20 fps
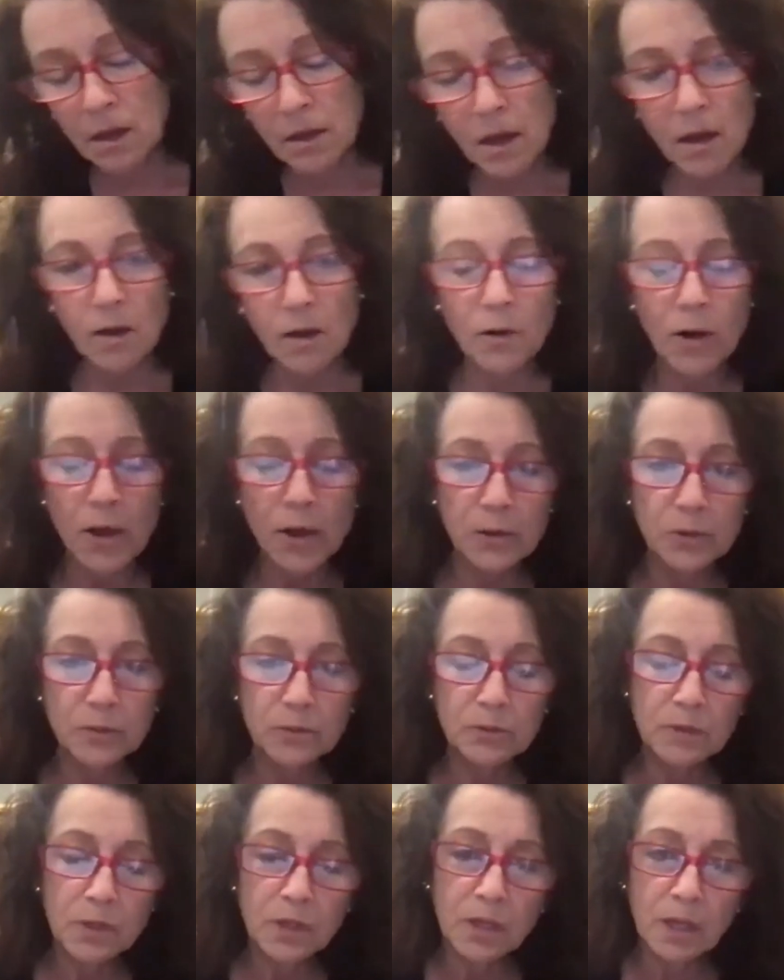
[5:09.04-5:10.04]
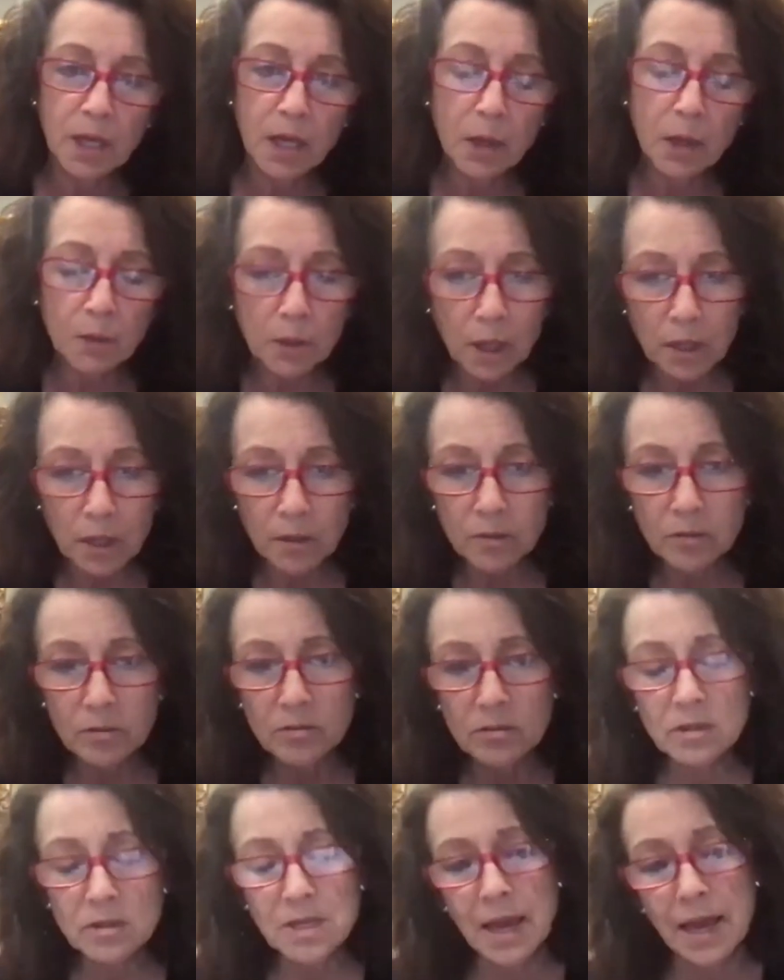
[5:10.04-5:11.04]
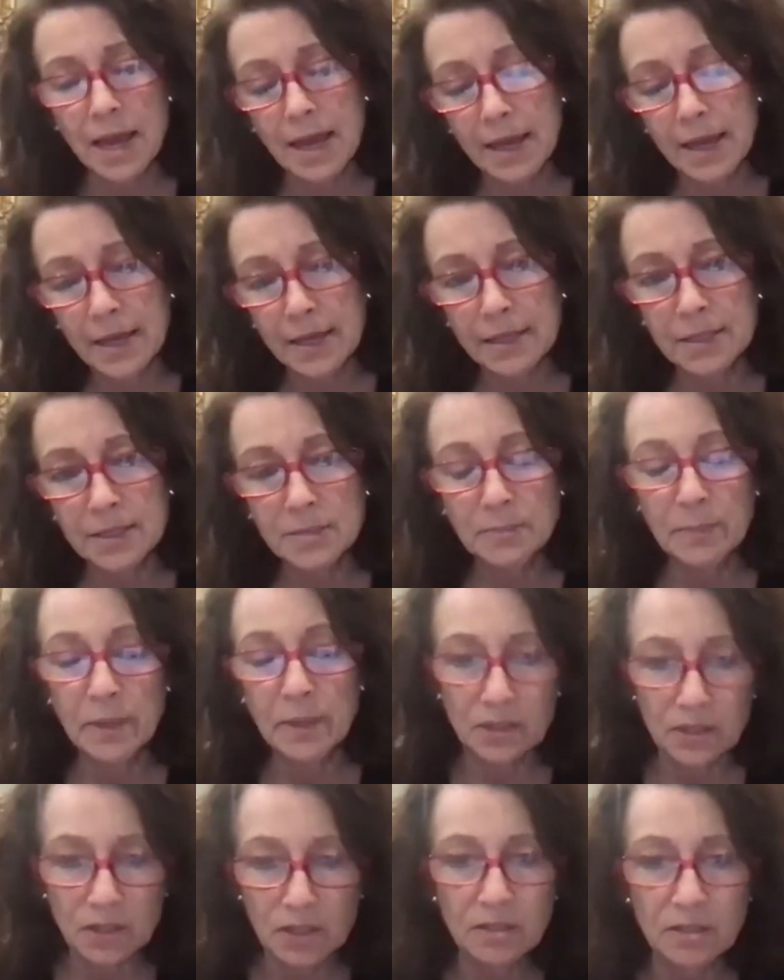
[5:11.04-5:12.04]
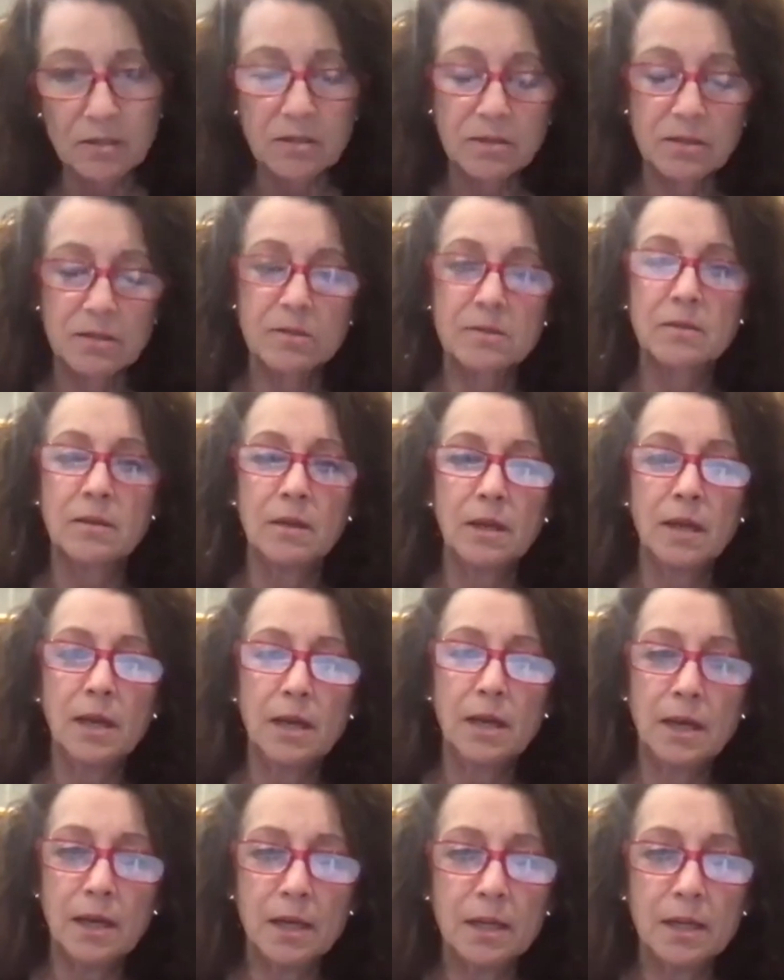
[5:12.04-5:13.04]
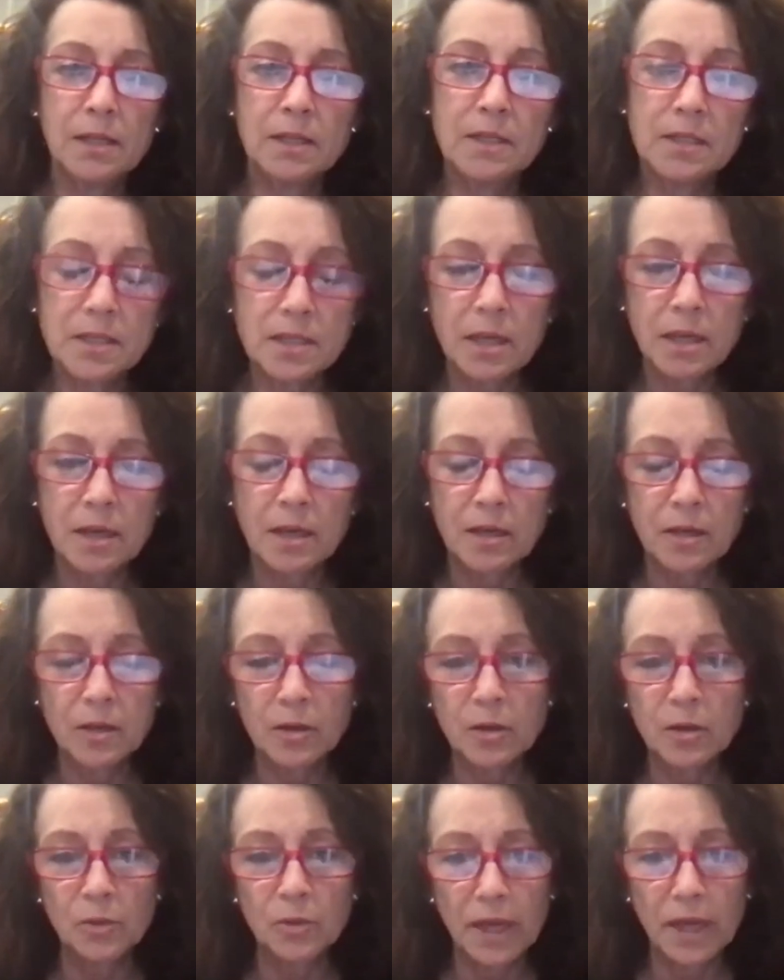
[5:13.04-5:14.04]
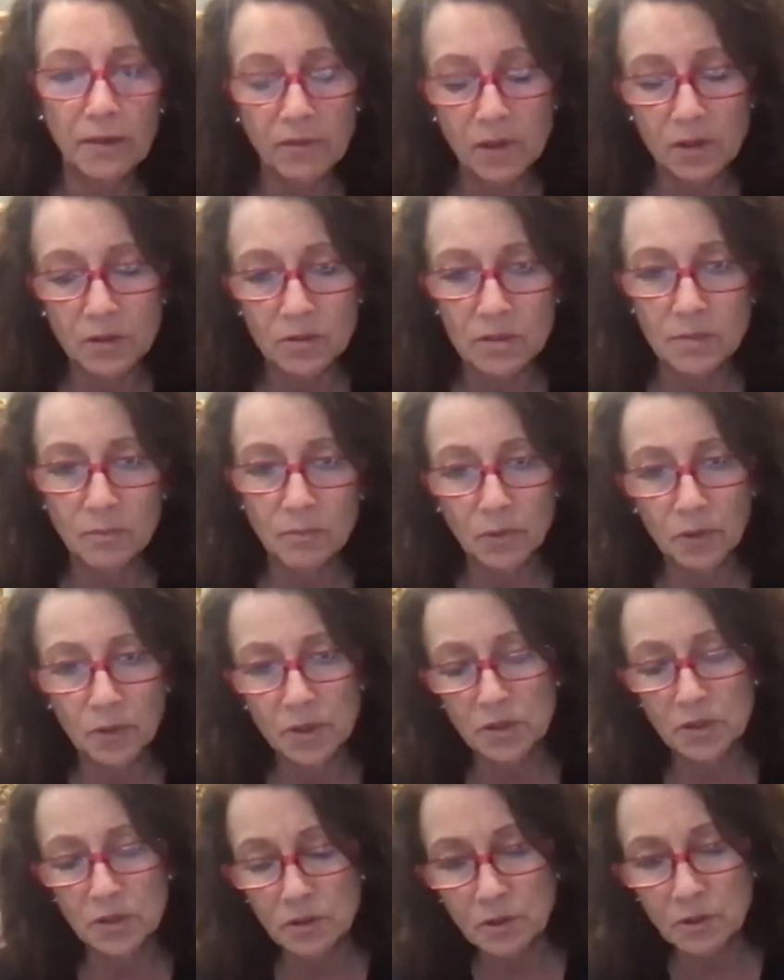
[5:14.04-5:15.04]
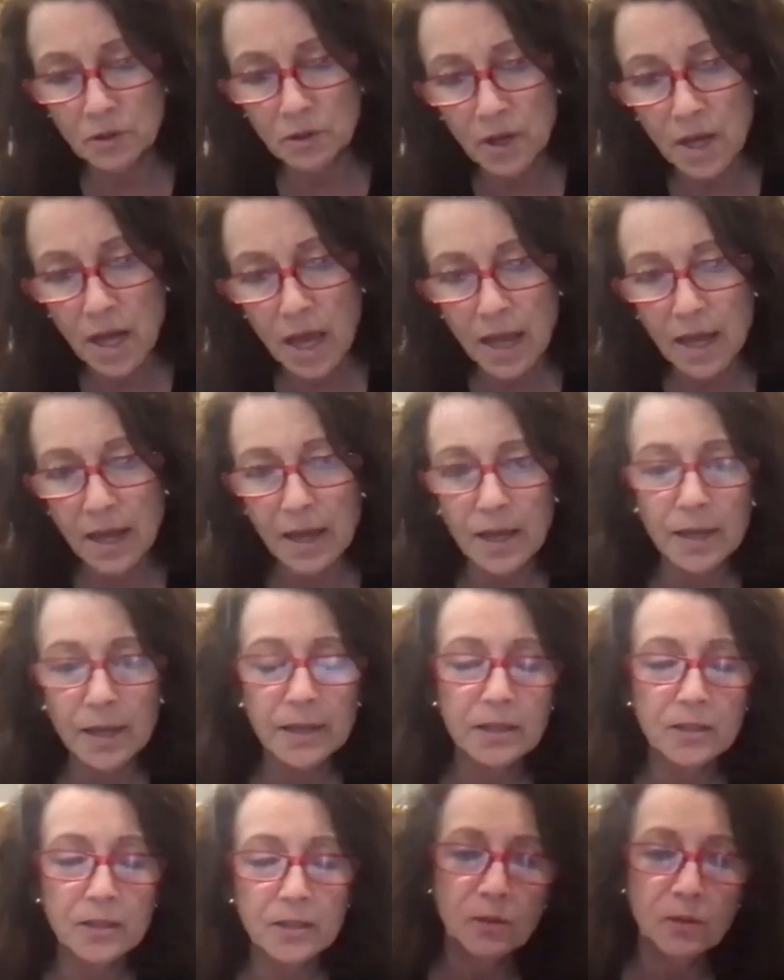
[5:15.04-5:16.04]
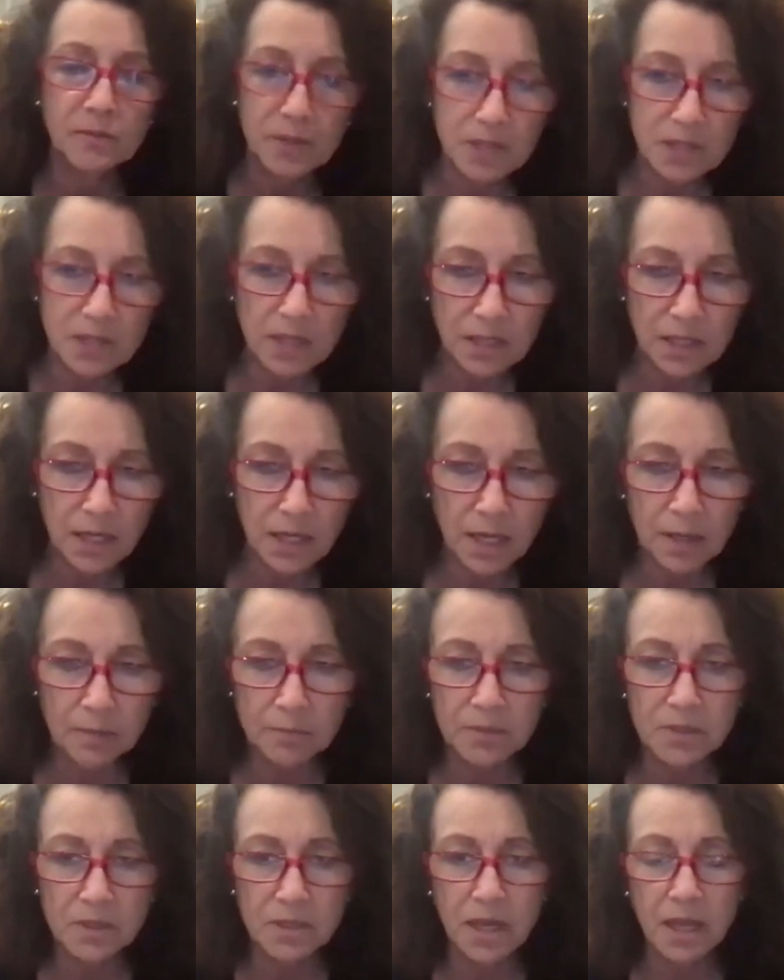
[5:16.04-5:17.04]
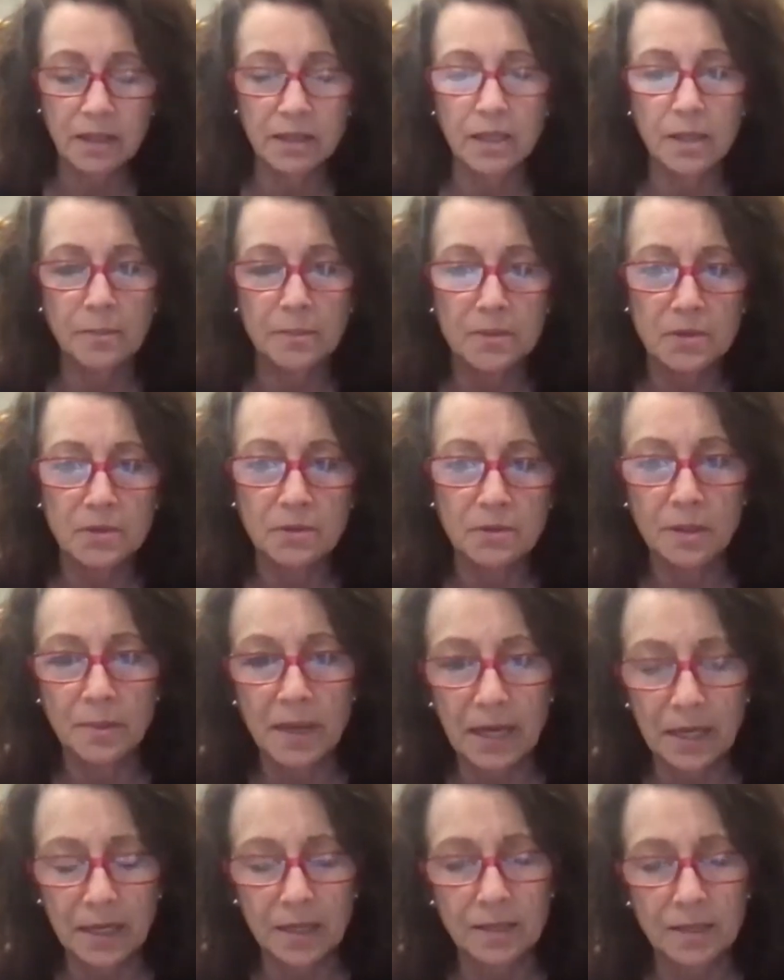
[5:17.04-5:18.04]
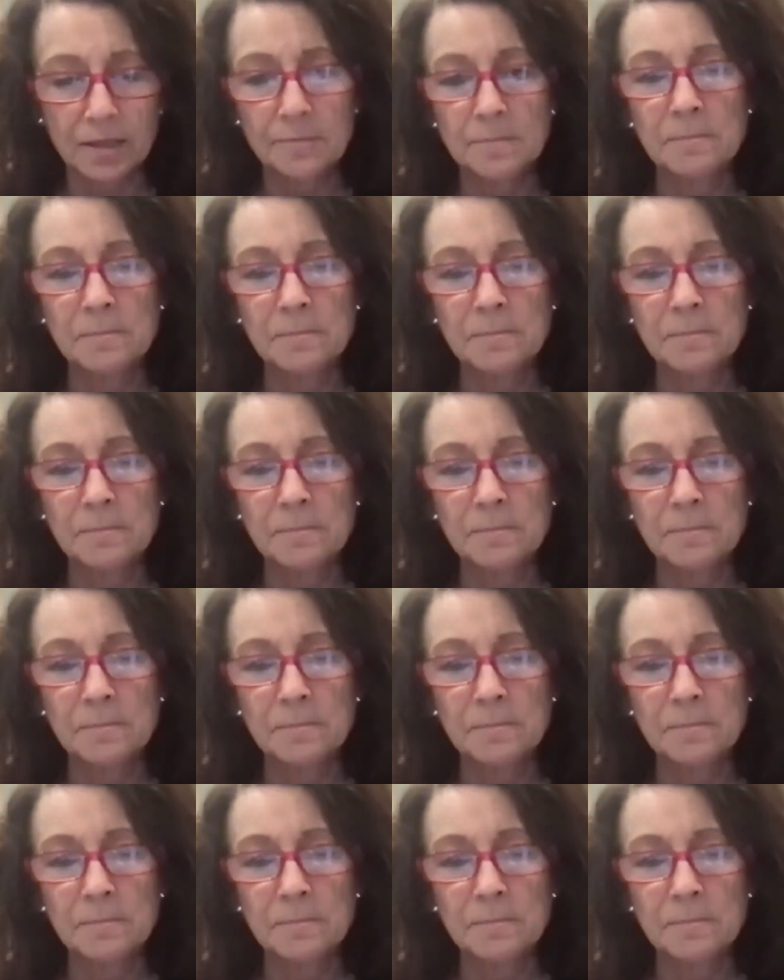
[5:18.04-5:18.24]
our own logos and badges, and we have those embroidered on, and obviously the names and the numbers on the back.